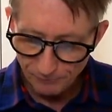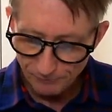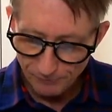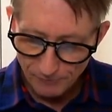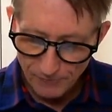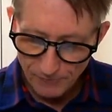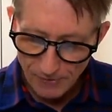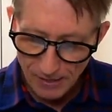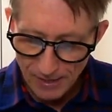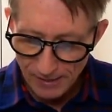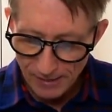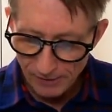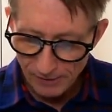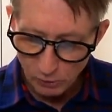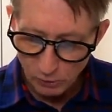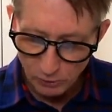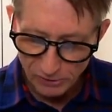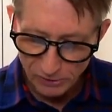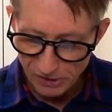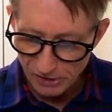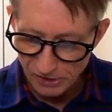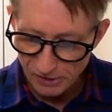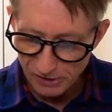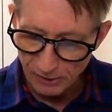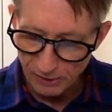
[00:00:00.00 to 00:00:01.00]
I always
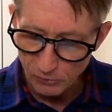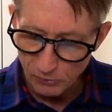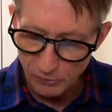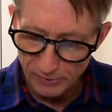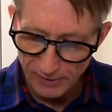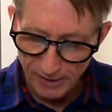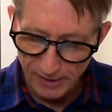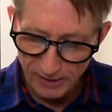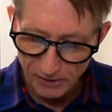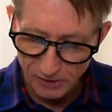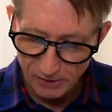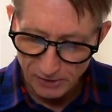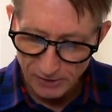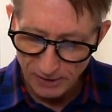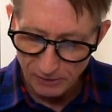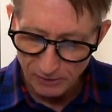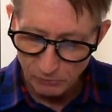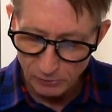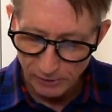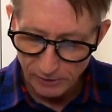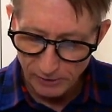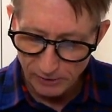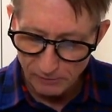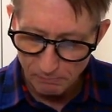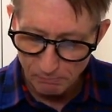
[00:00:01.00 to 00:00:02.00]
just stick with HD, and we're
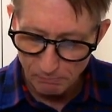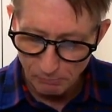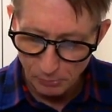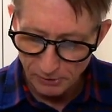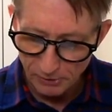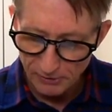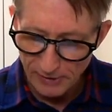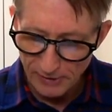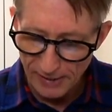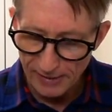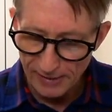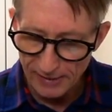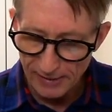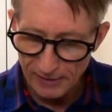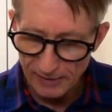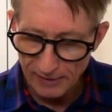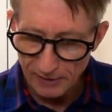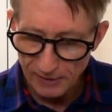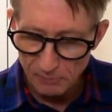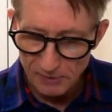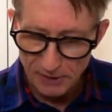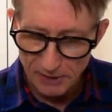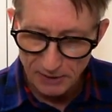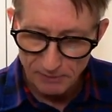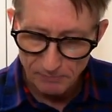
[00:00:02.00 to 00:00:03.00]
going to put that at
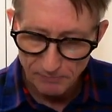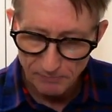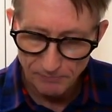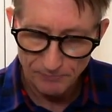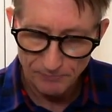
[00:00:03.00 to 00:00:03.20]
empty.